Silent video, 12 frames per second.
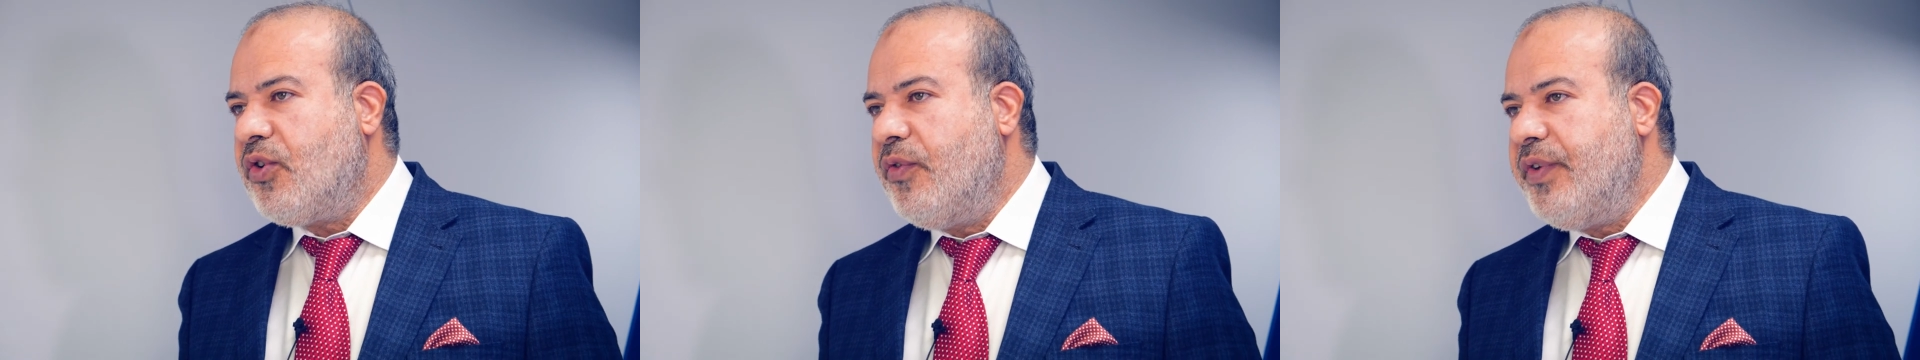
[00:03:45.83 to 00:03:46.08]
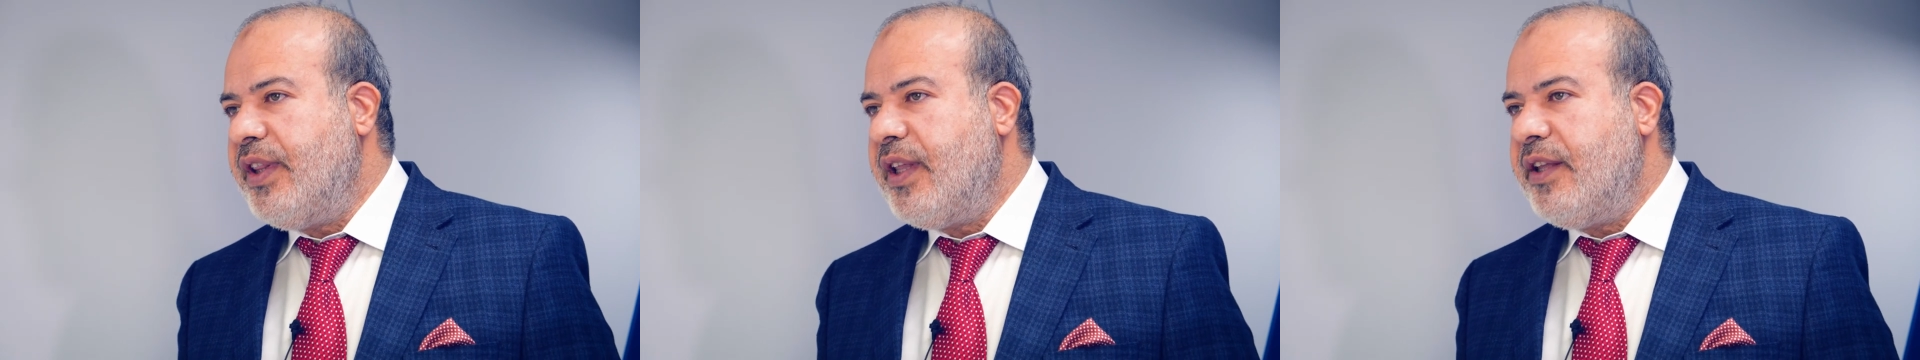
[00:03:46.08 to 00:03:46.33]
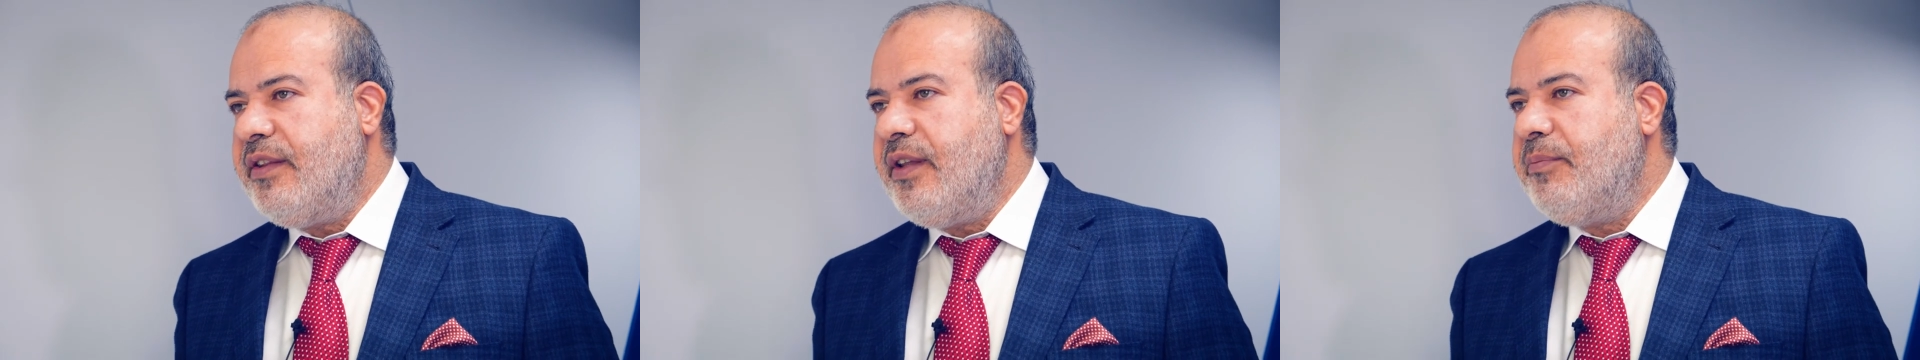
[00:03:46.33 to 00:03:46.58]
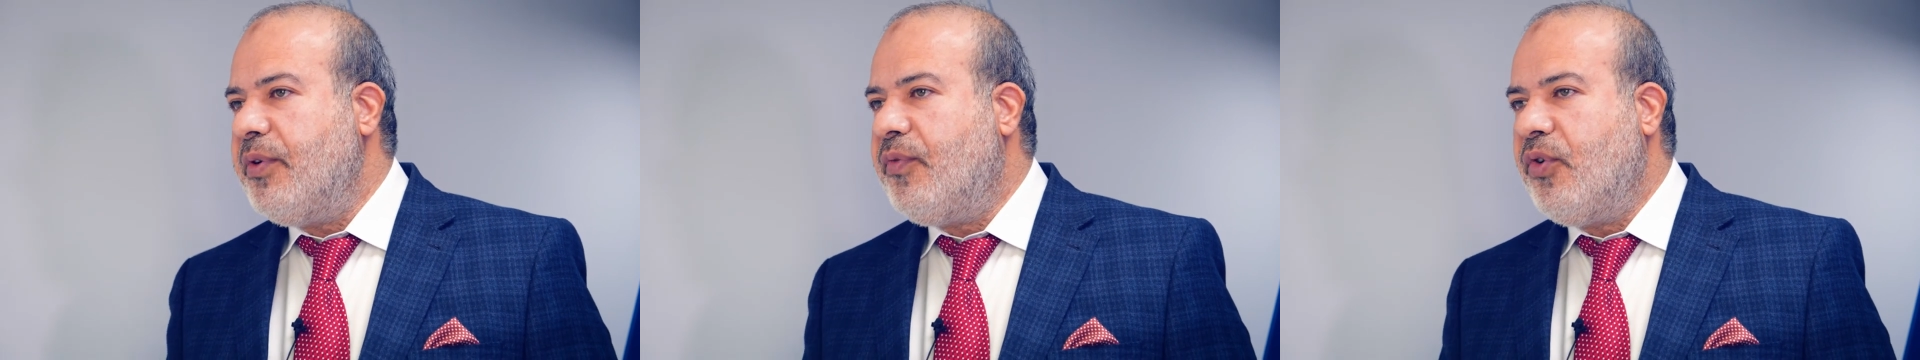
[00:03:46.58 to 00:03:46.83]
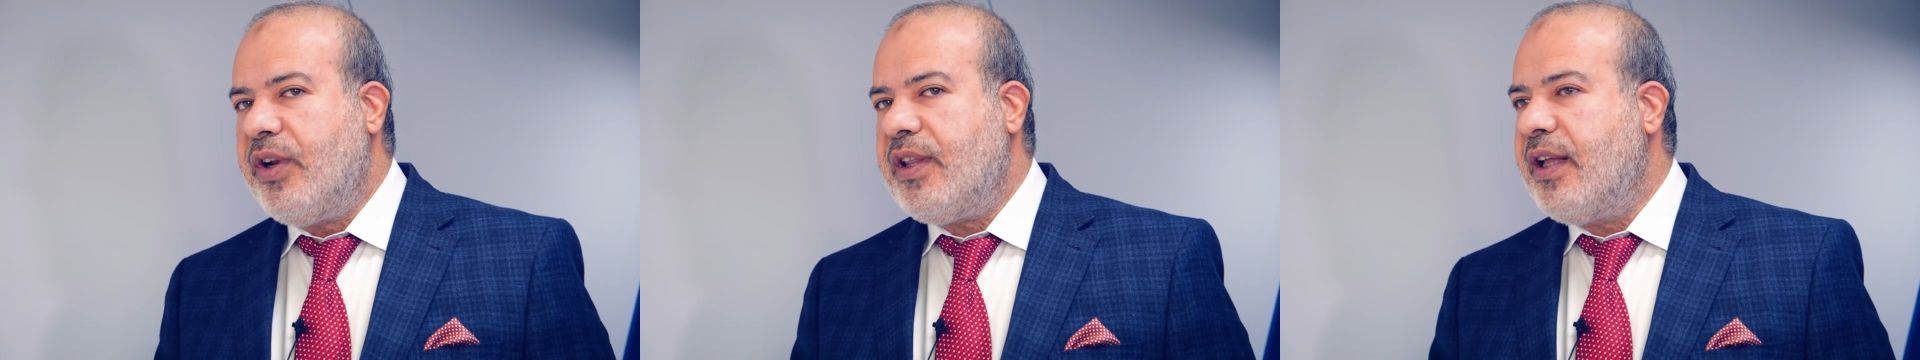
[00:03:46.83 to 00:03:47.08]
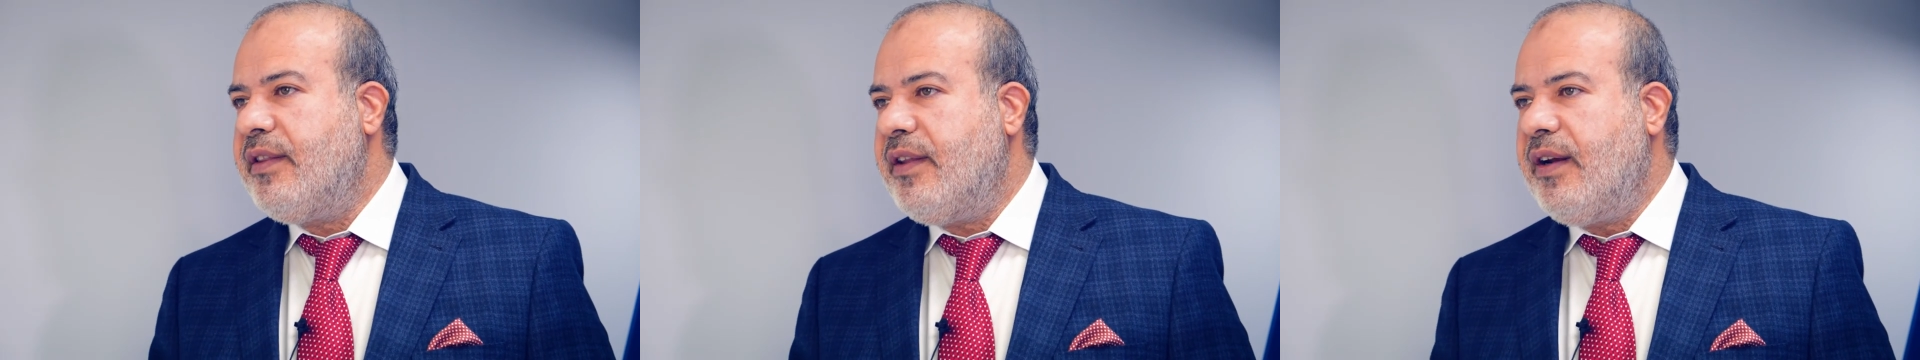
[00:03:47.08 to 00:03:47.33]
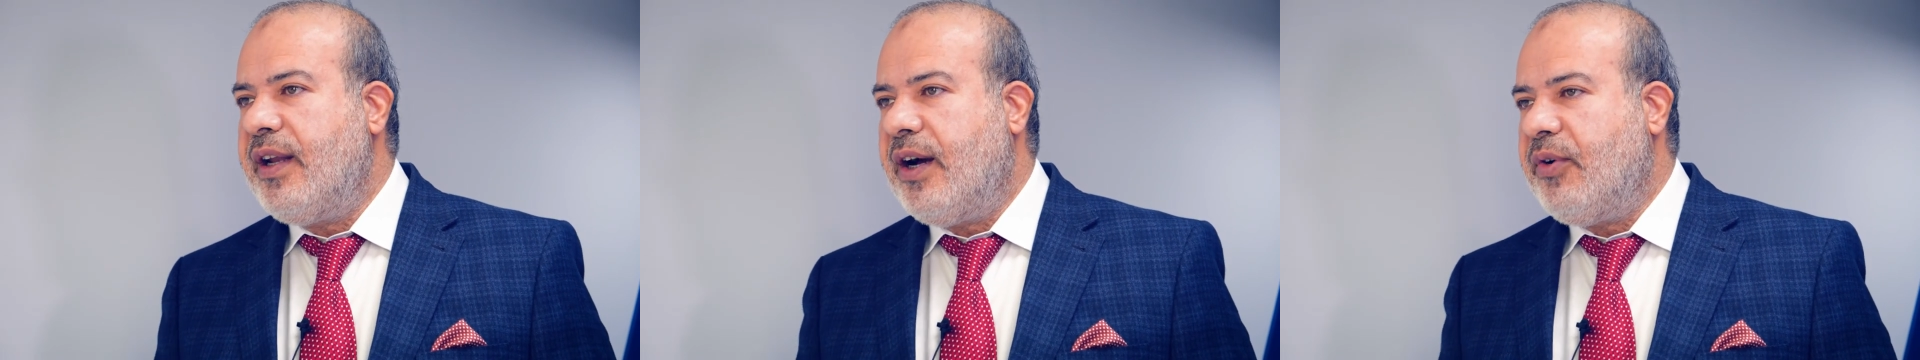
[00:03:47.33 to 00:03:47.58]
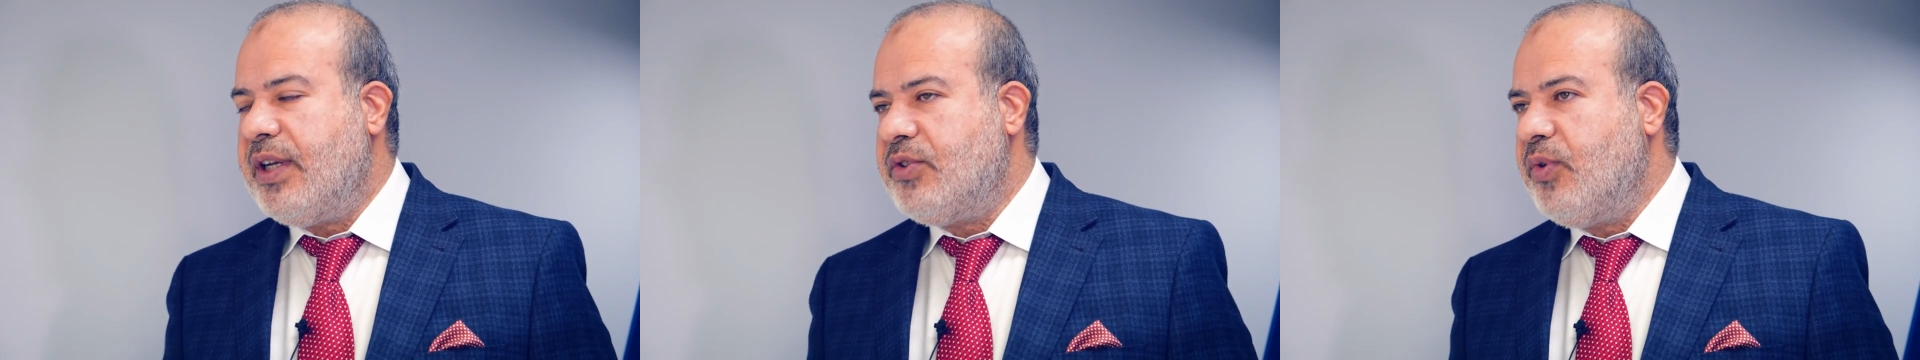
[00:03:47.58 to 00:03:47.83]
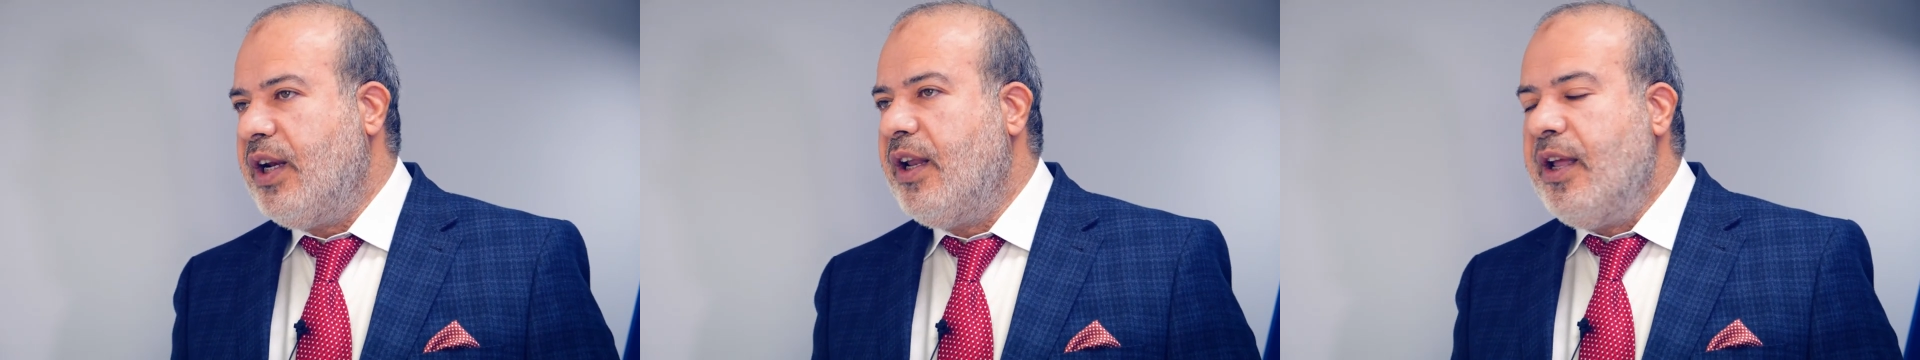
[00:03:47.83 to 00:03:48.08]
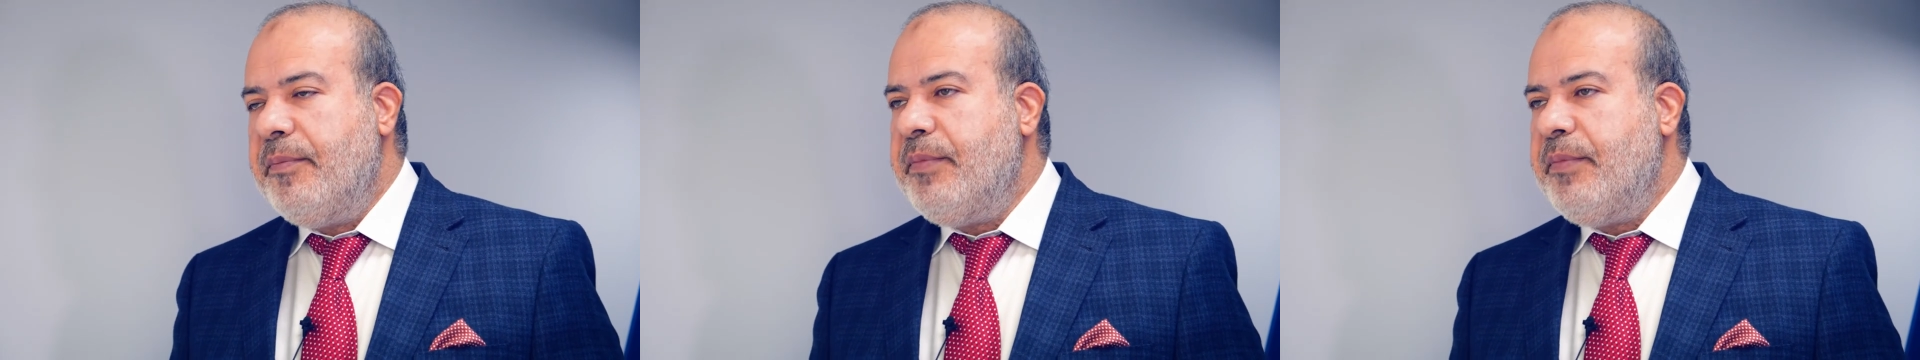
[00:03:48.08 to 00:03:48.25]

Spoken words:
COVID-19 before it until now as well.